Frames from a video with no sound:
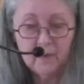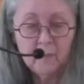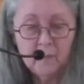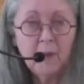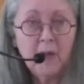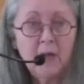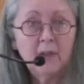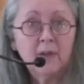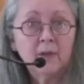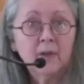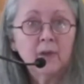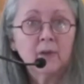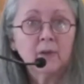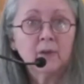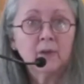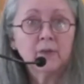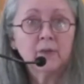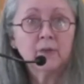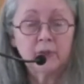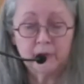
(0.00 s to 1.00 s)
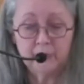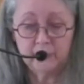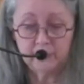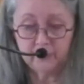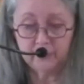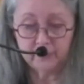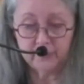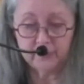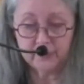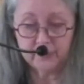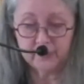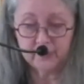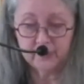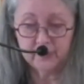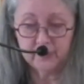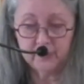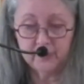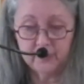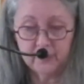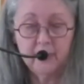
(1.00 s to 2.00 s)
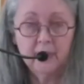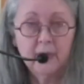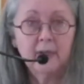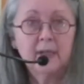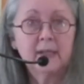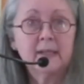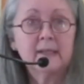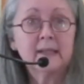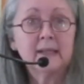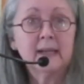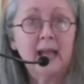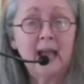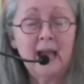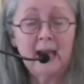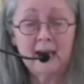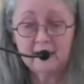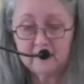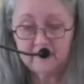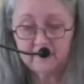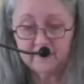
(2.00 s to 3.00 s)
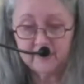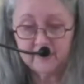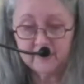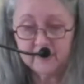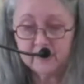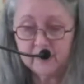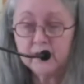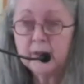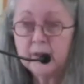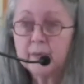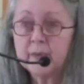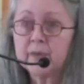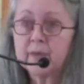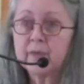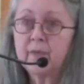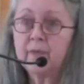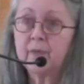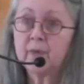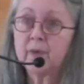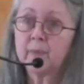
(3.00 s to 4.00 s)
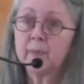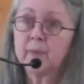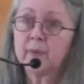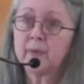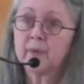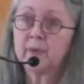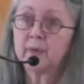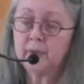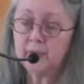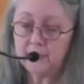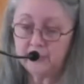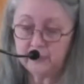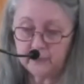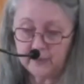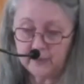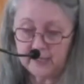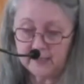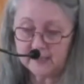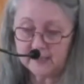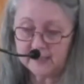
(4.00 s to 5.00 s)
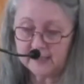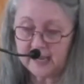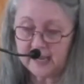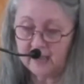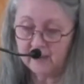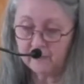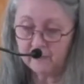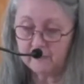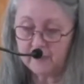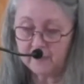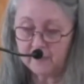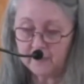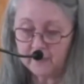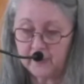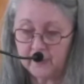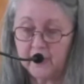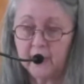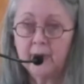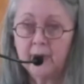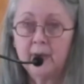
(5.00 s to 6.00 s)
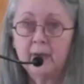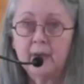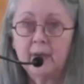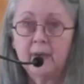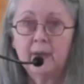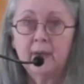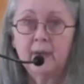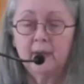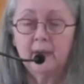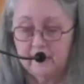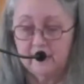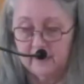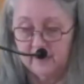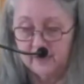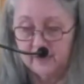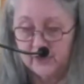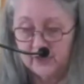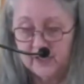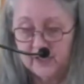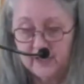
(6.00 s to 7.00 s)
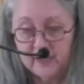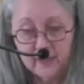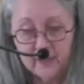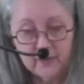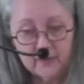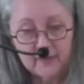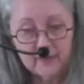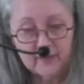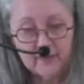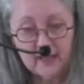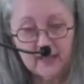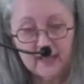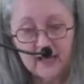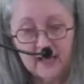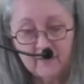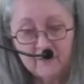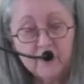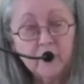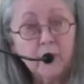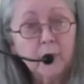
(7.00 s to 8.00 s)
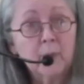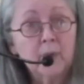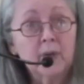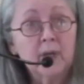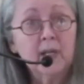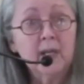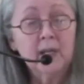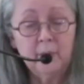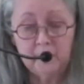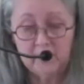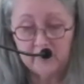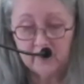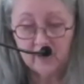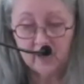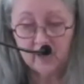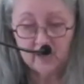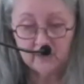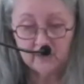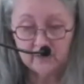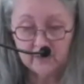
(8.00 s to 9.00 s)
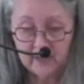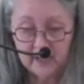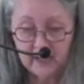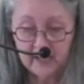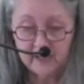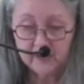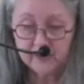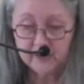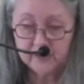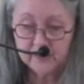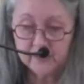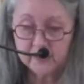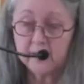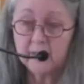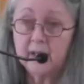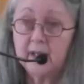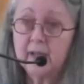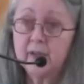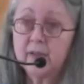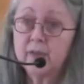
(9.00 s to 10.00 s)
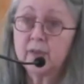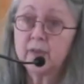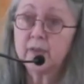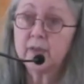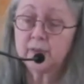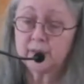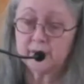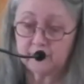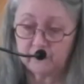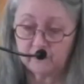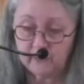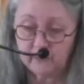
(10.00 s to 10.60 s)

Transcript: Paula Cole Jones is an activist, and she was a former UUA staff member. She noted that after working with congregations on issues of